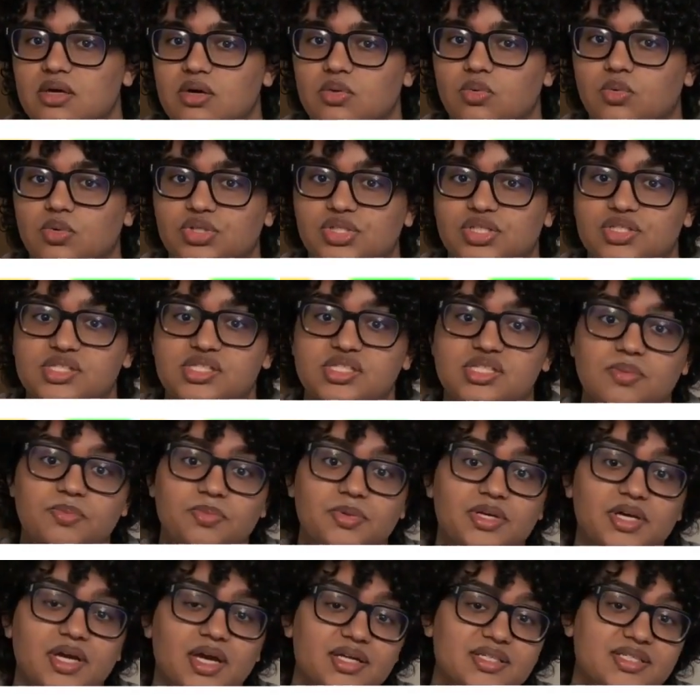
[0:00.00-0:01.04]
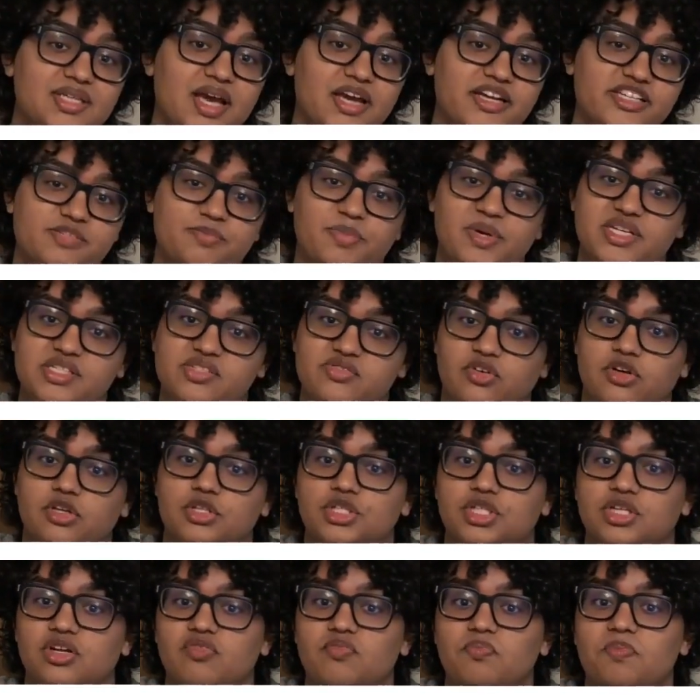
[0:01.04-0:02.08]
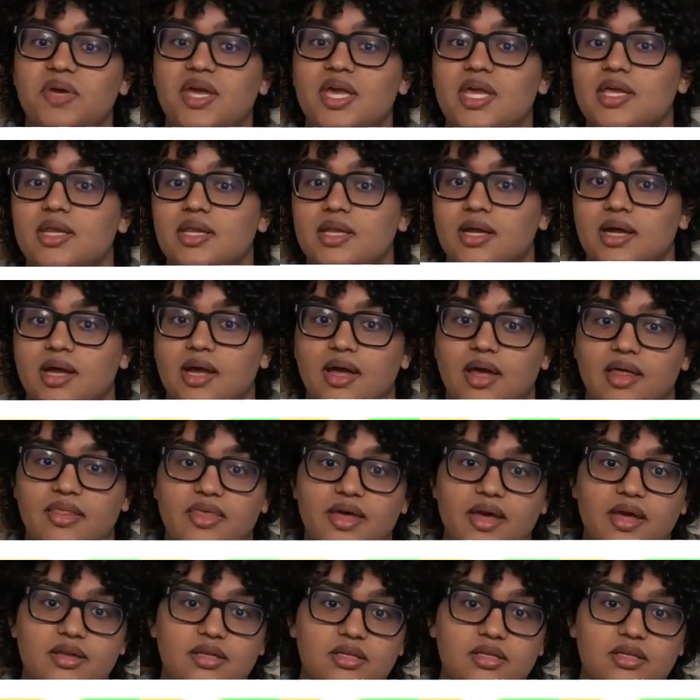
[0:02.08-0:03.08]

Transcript: which is simply a text-based version of Piet that